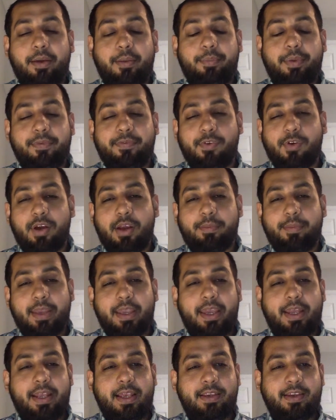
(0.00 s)
Before I
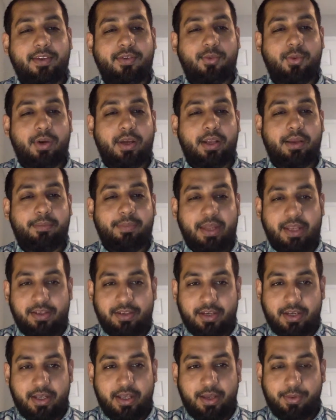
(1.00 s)
begin, I just want to
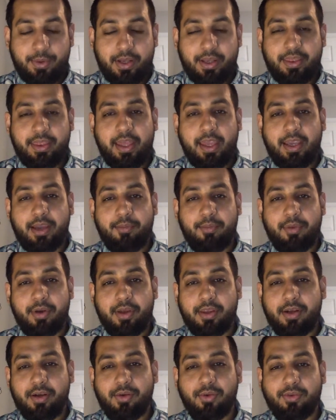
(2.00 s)
mention, I want to thank a
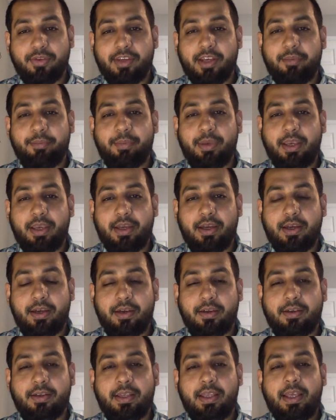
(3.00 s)
brother who sent me
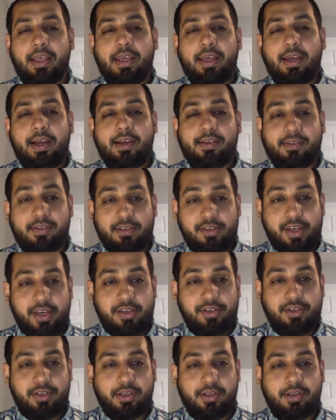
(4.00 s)
a
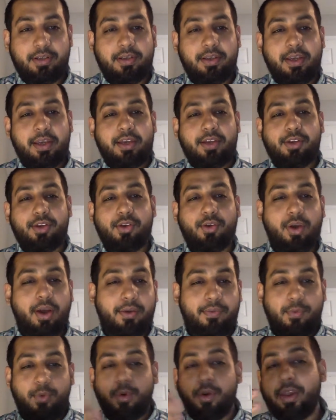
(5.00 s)
suggestion to
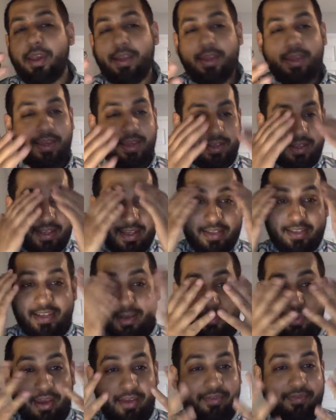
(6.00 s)
avoid
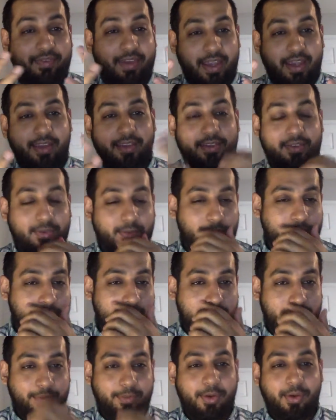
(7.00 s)
touching my face while
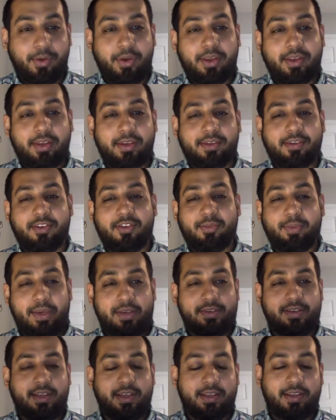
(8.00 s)
I'm doing this,
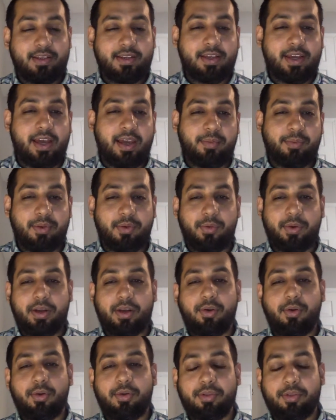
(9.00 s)
especially in the time that we're
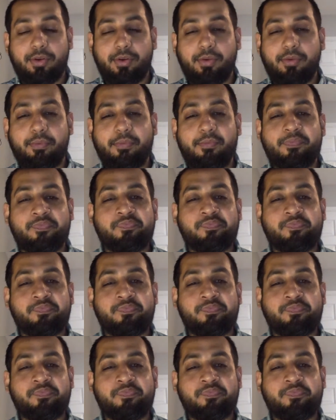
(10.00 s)
going through.